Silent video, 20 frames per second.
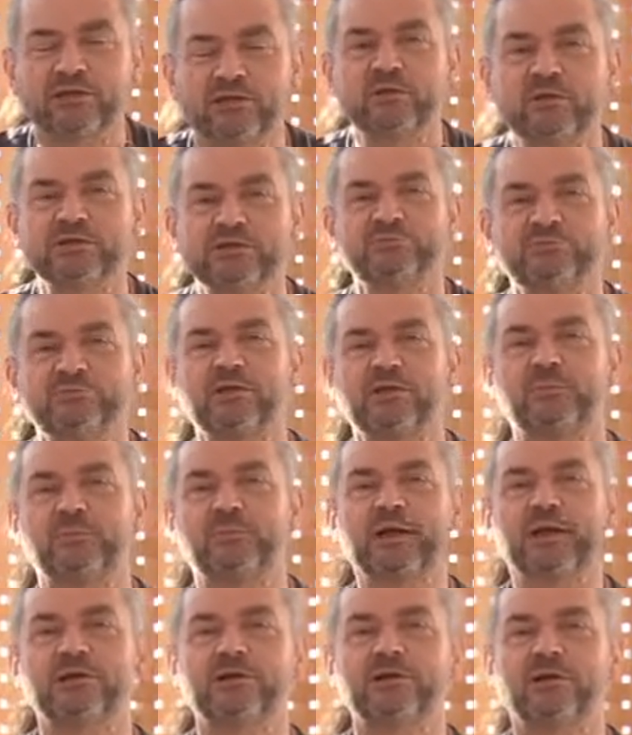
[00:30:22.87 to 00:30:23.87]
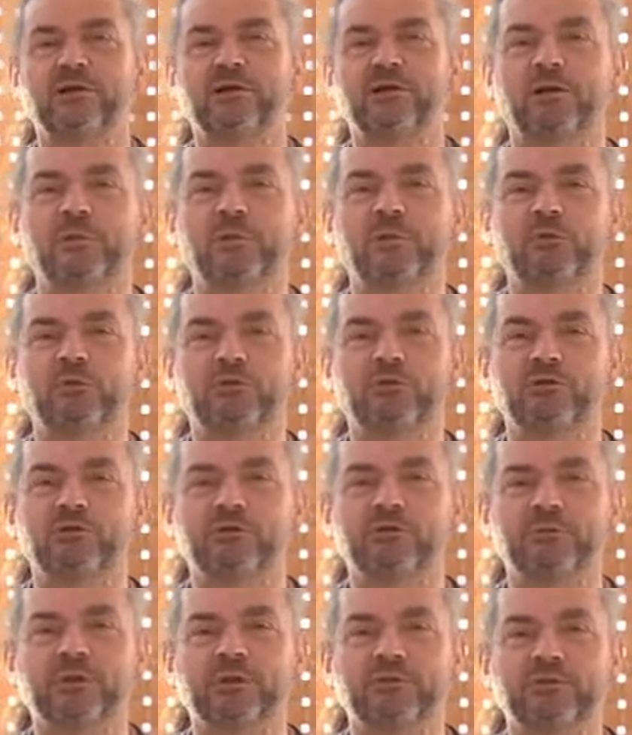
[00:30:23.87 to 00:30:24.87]
give me some feedback about what
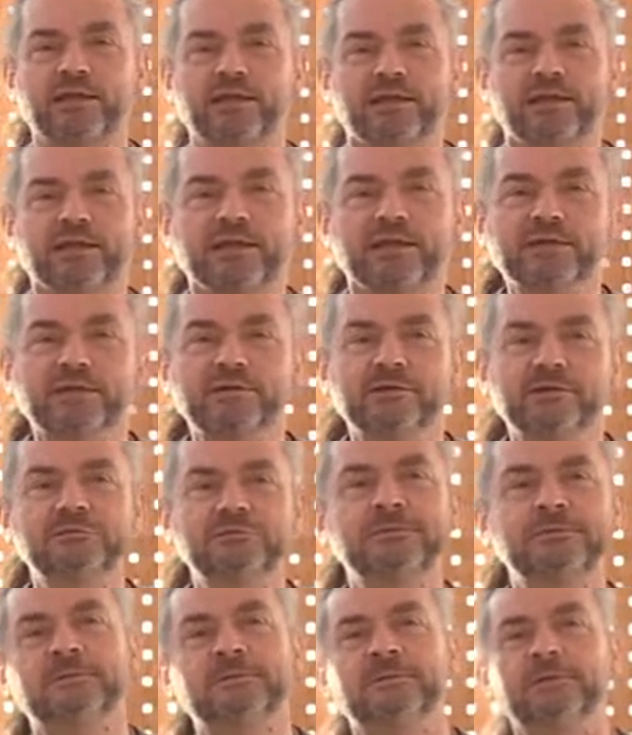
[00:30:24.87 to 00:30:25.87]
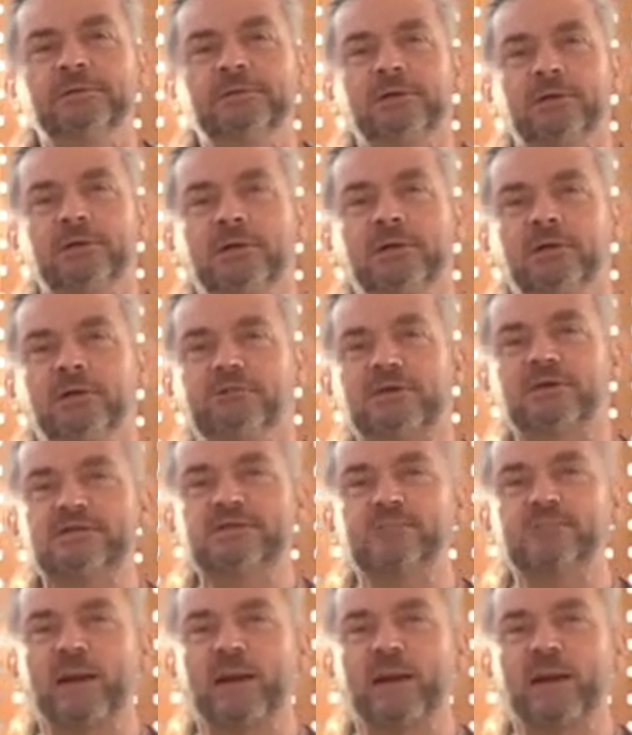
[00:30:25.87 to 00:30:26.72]
you think about the idea of